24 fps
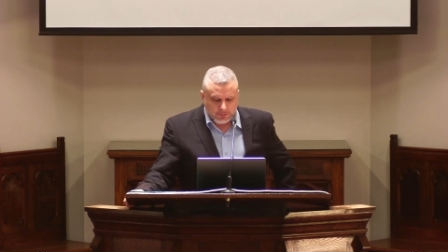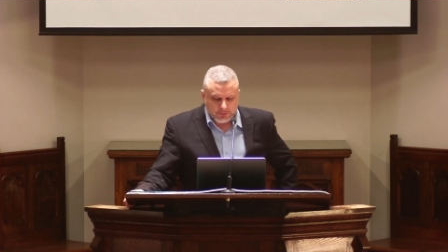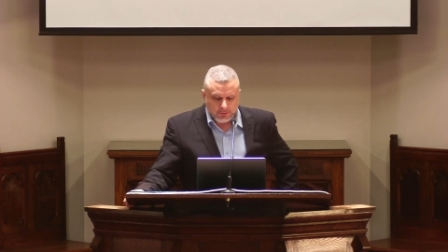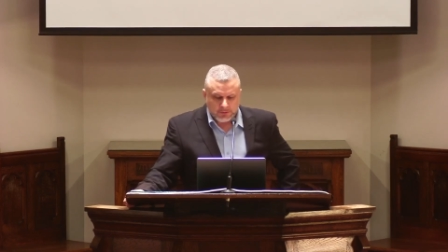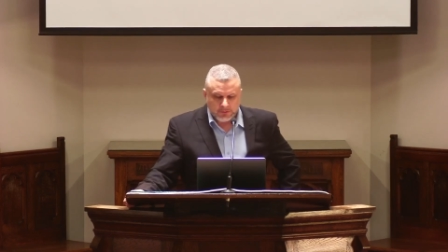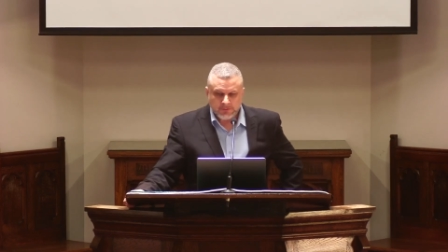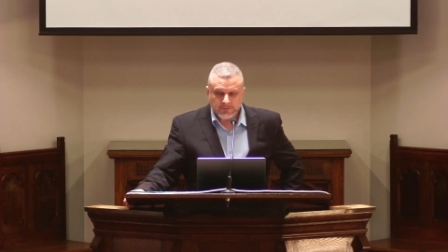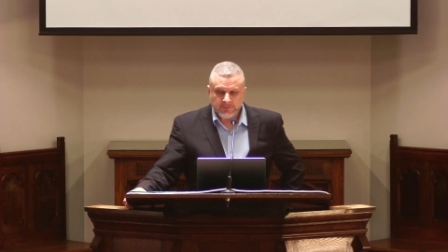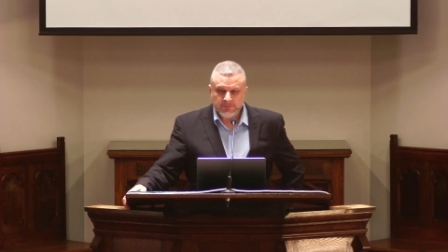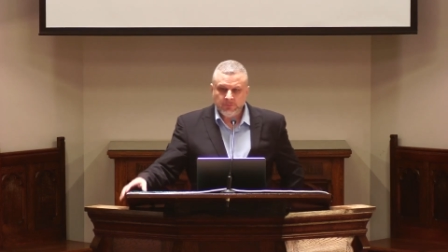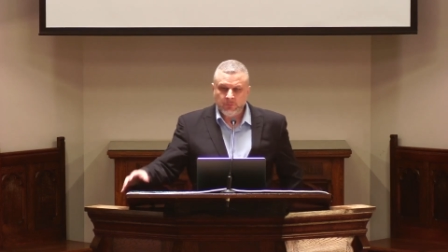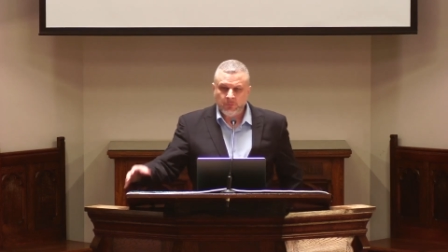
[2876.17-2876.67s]

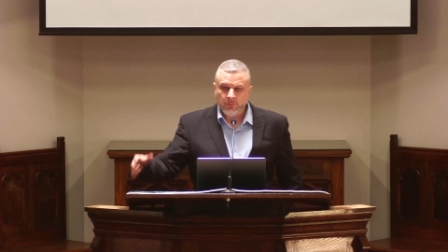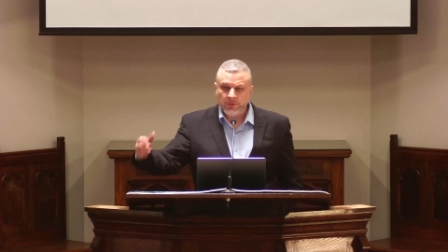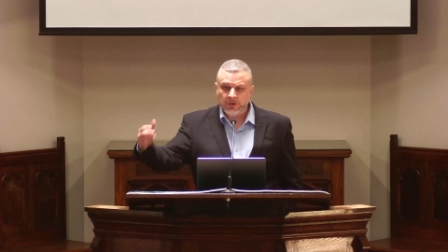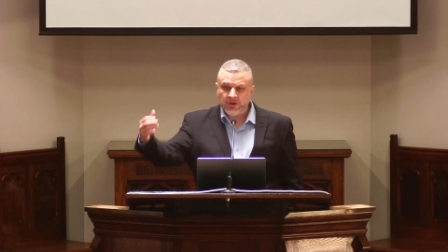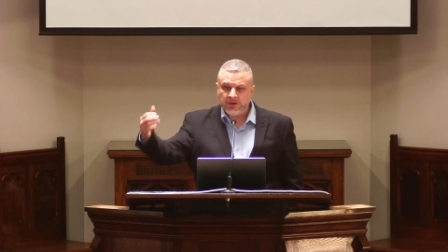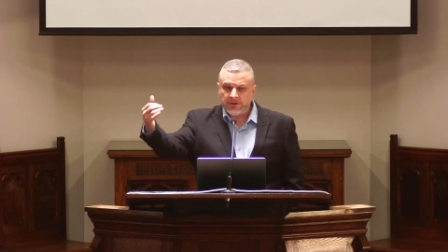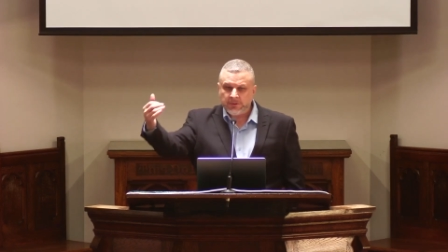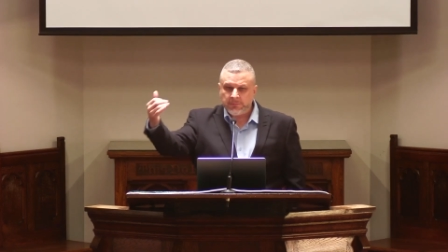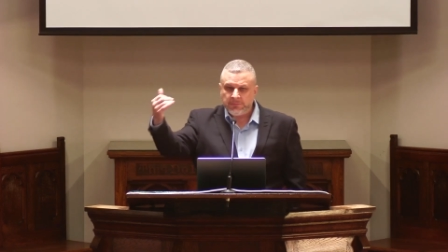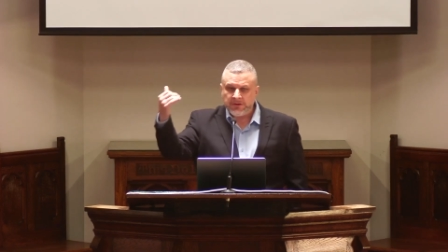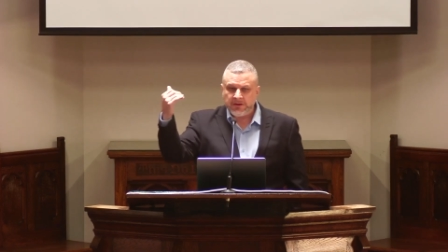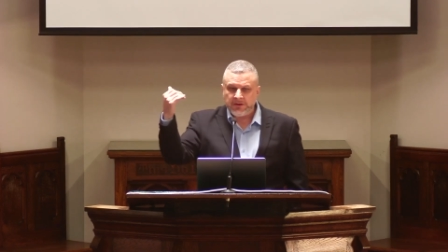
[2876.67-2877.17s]
because we're
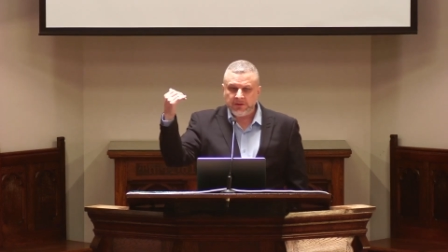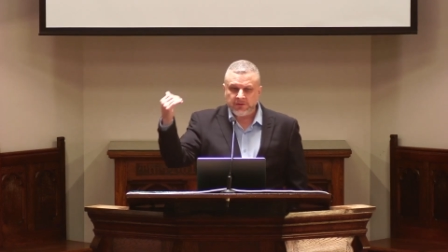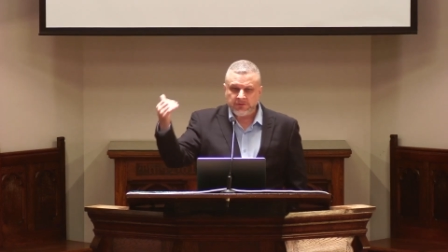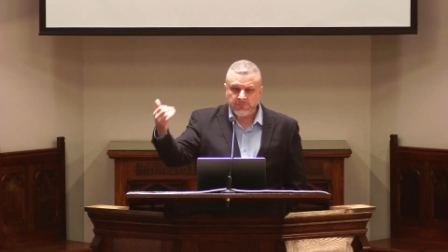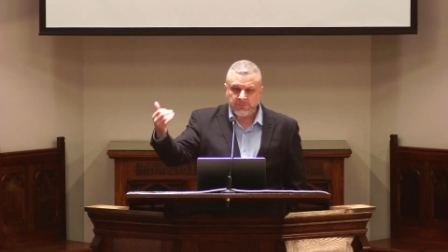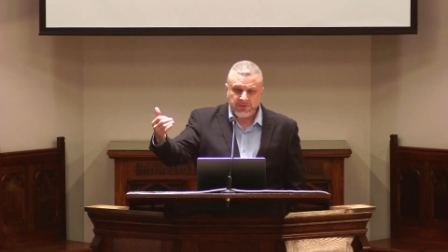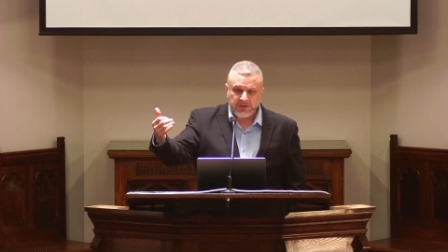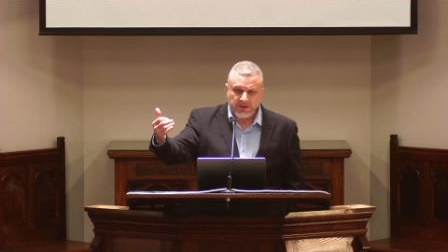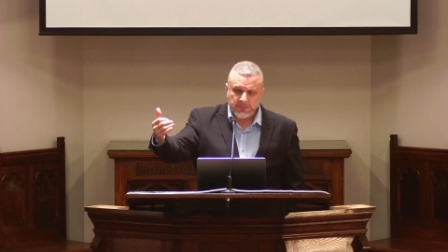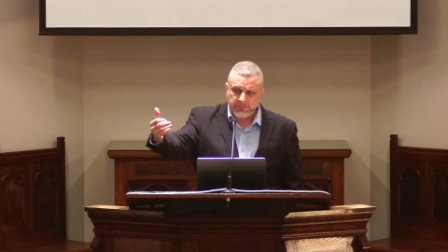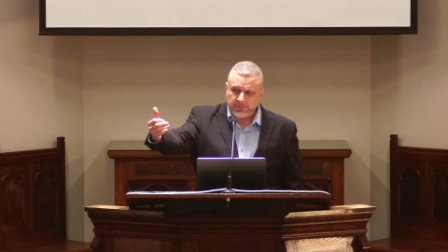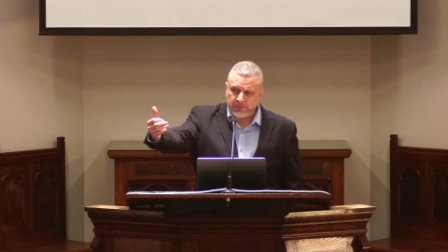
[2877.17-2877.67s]
going to be his
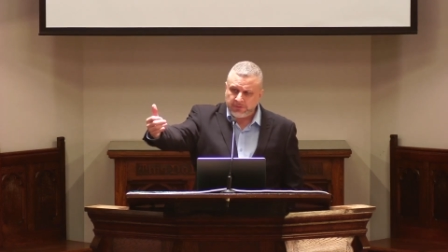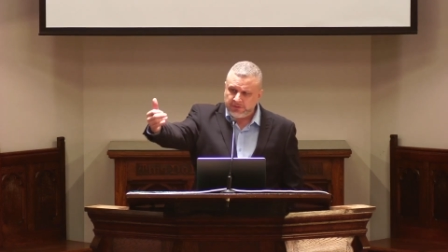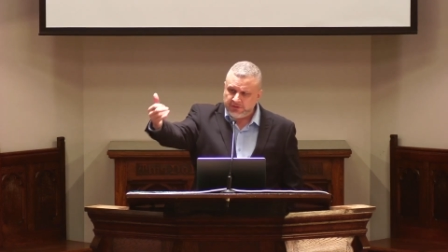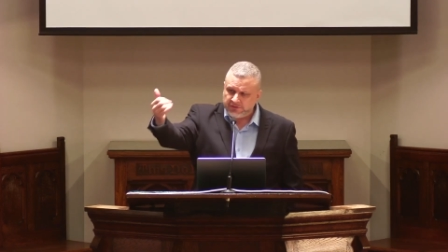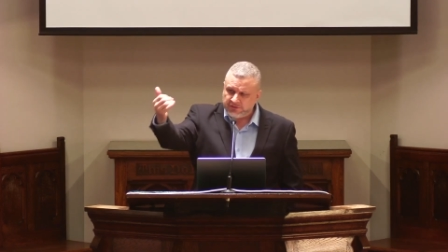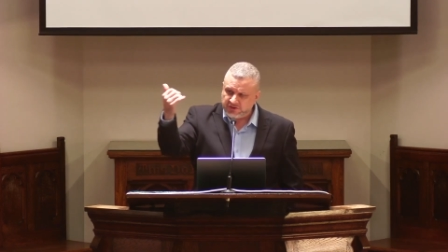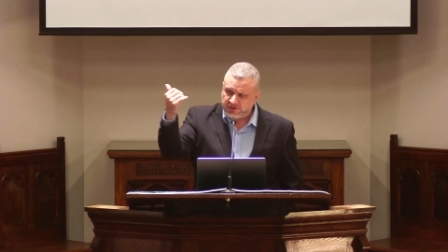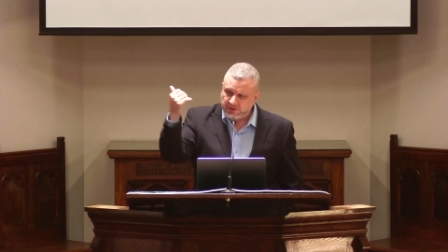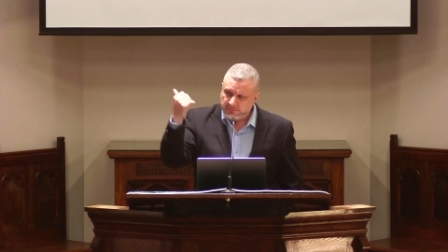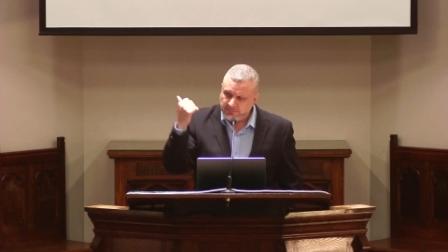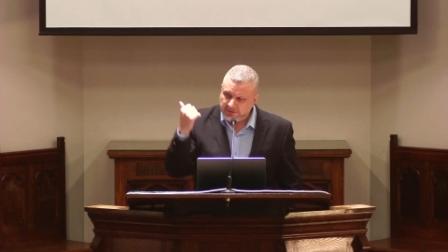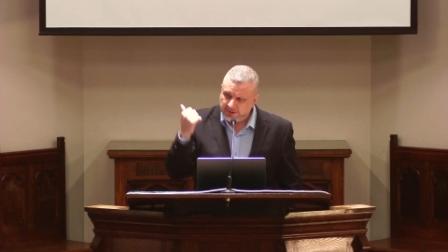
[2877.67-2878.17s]
people, he's
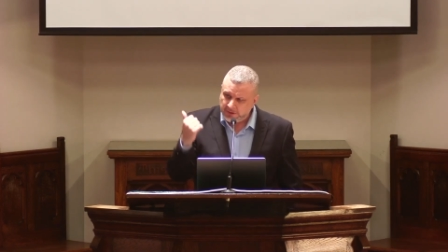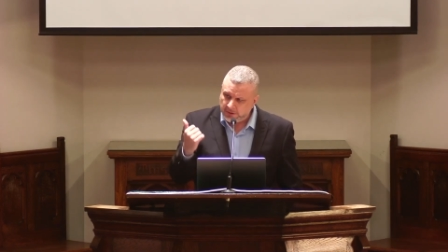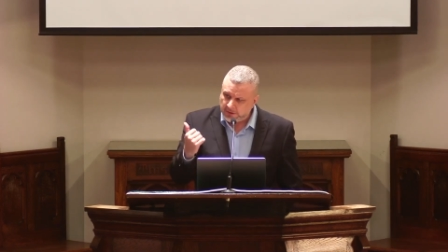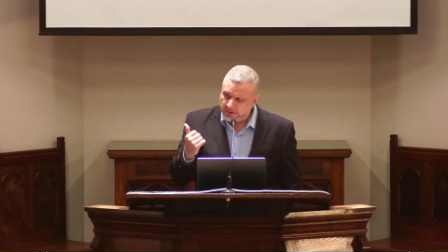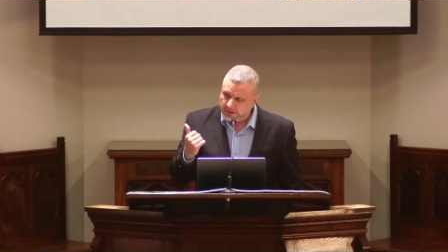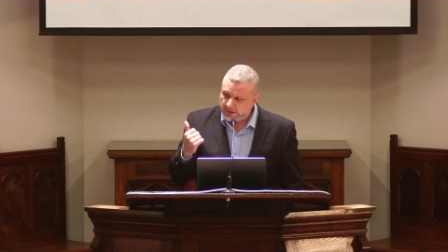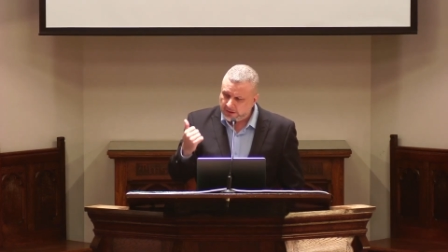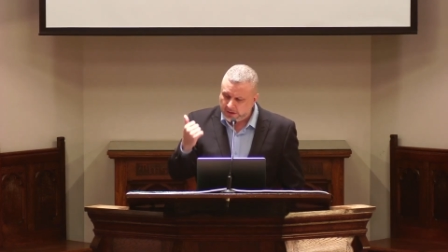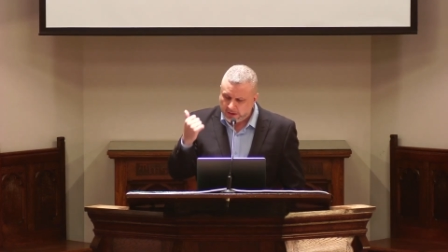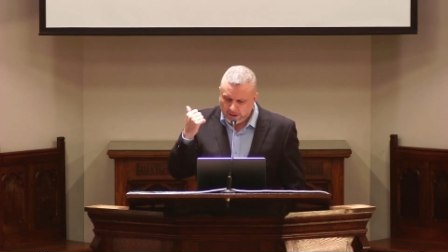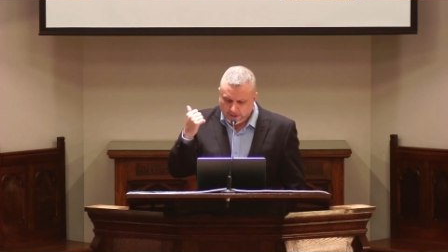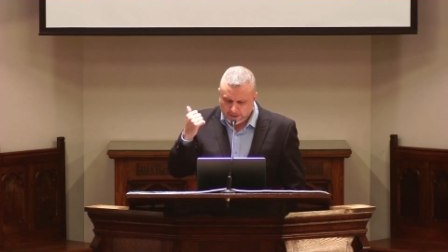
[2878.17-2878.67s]
going to be our
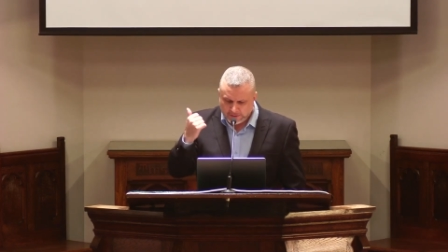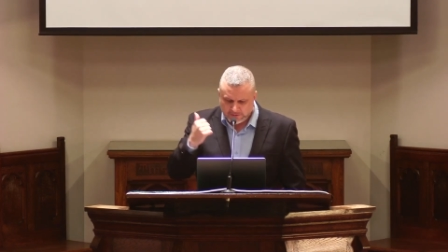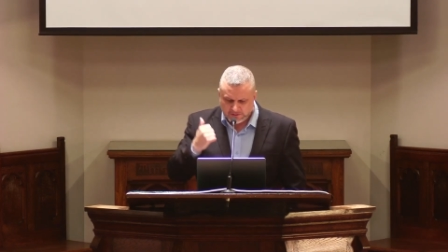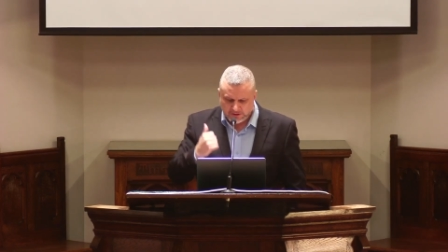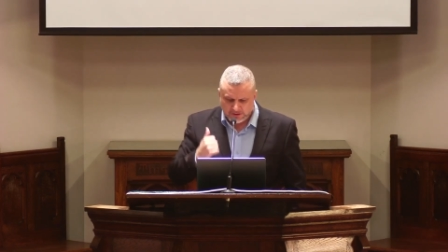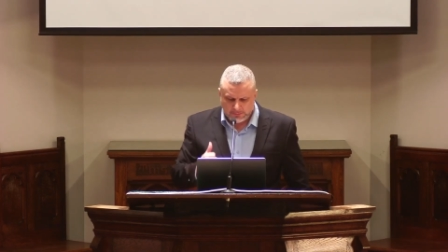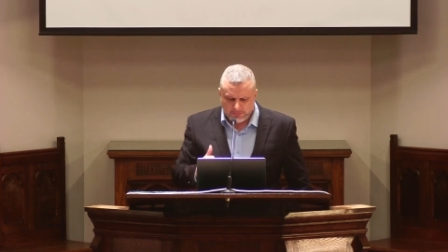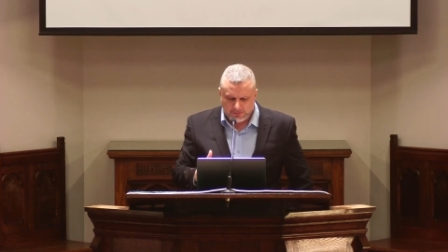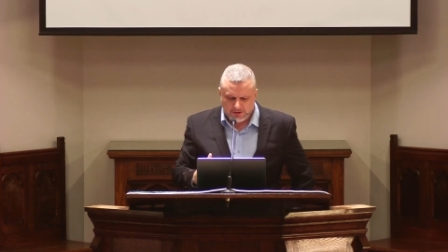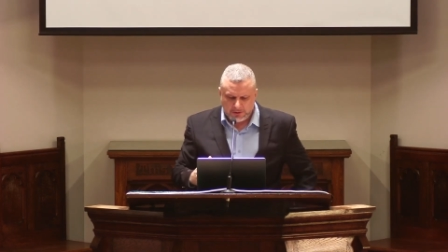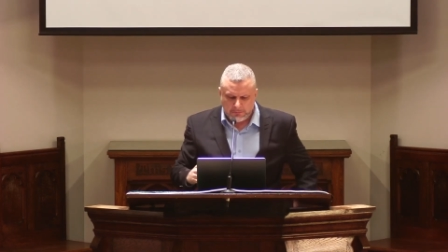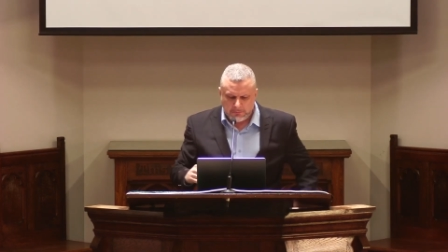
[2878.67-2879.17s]
God, he's going
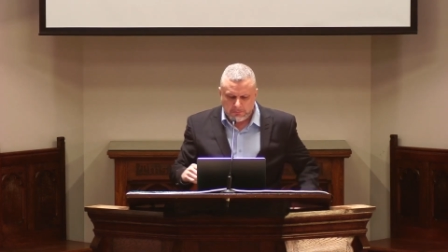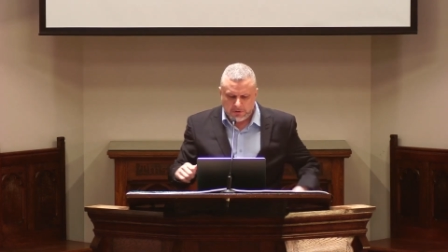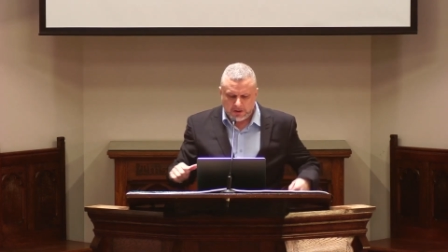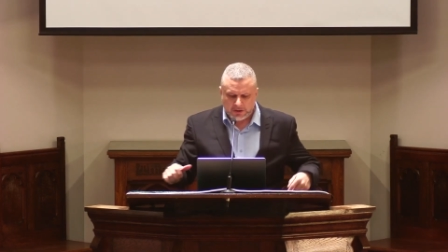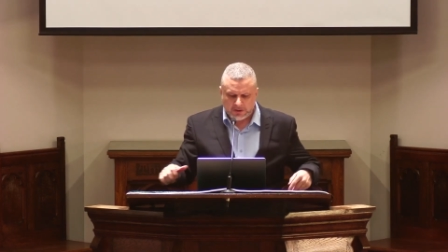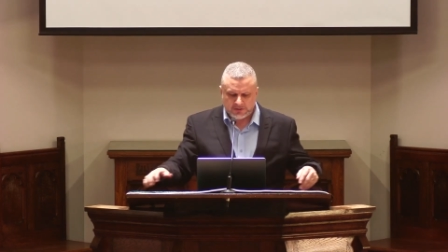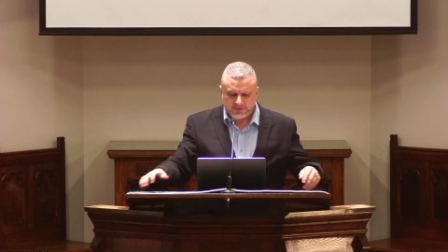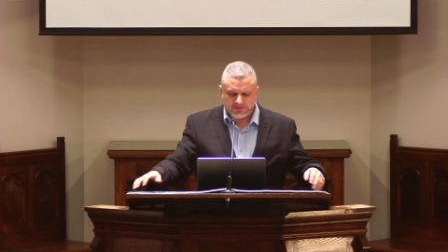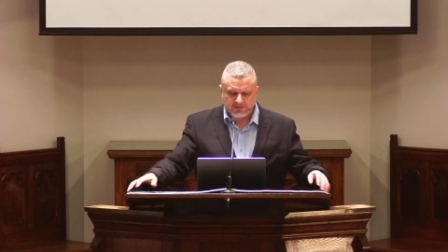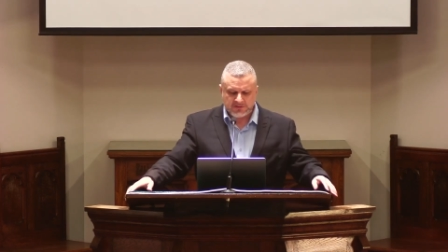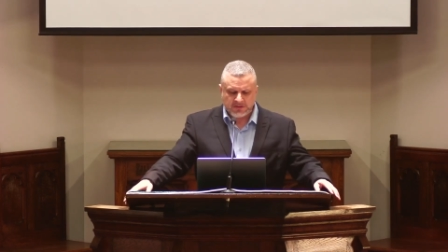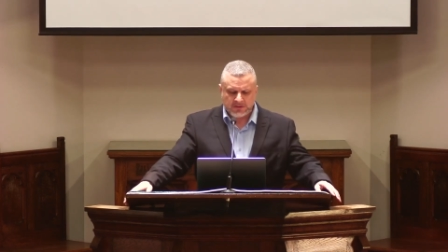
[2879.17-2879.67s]
to be among
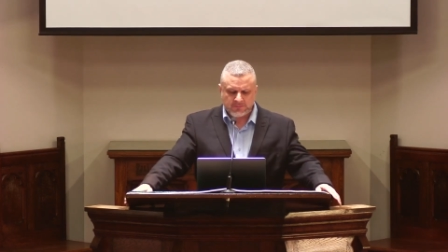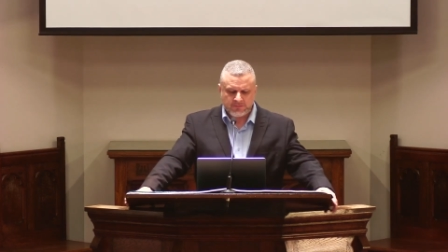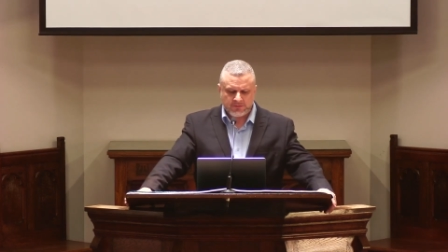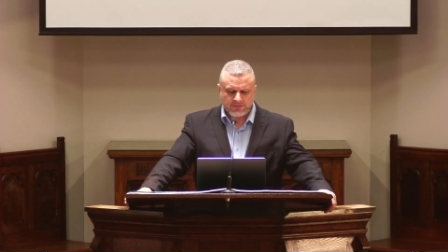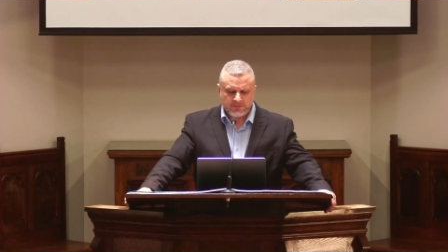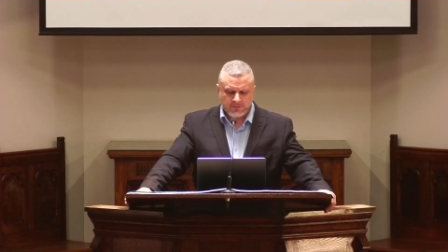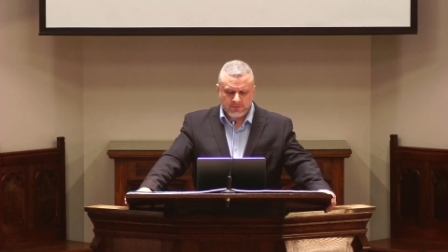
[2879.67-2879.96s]
us seven,